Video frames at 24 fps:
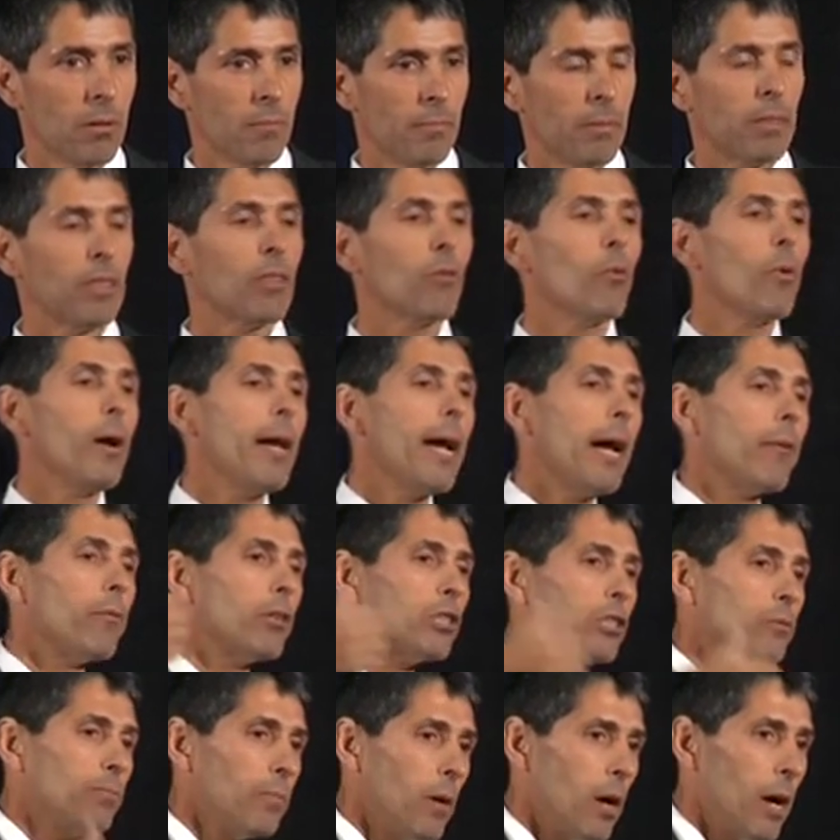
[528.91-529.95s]
but the way I
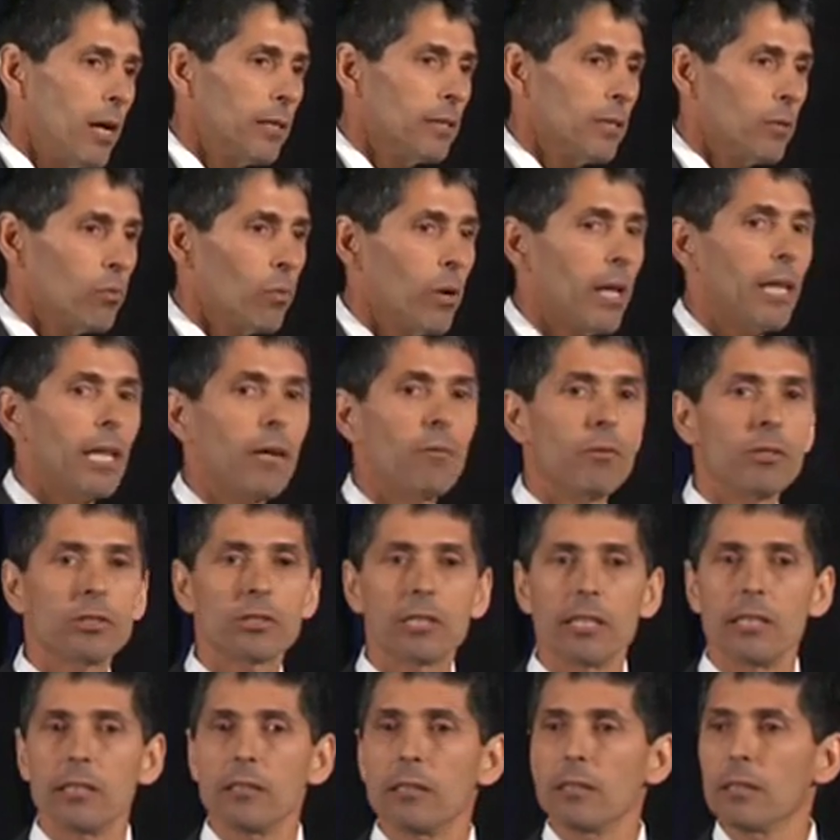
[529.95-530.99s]
responded while I was
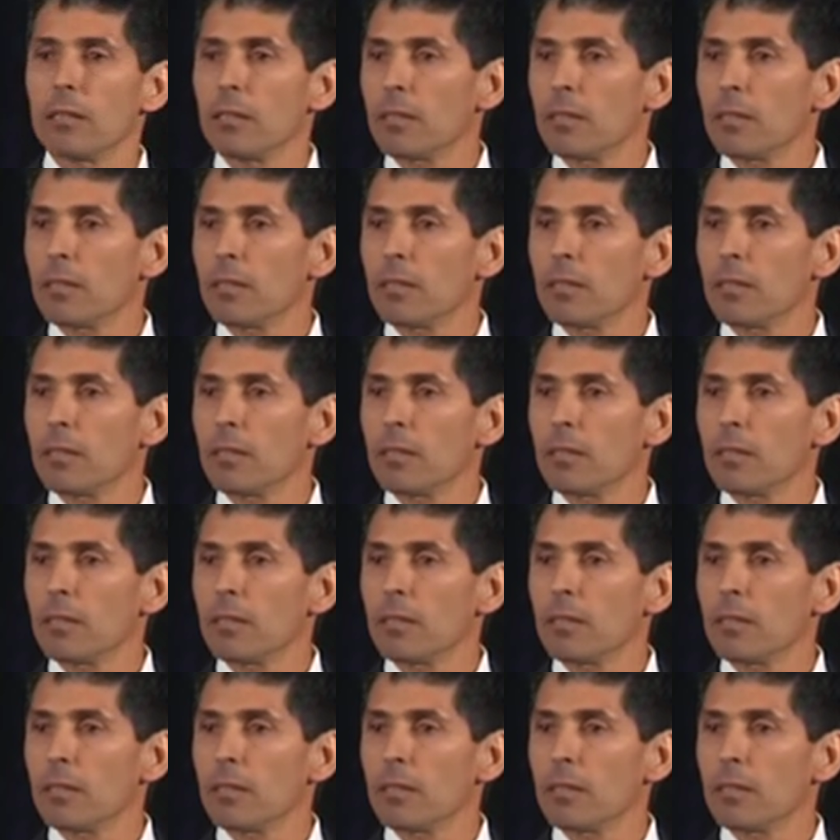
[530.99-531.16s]
in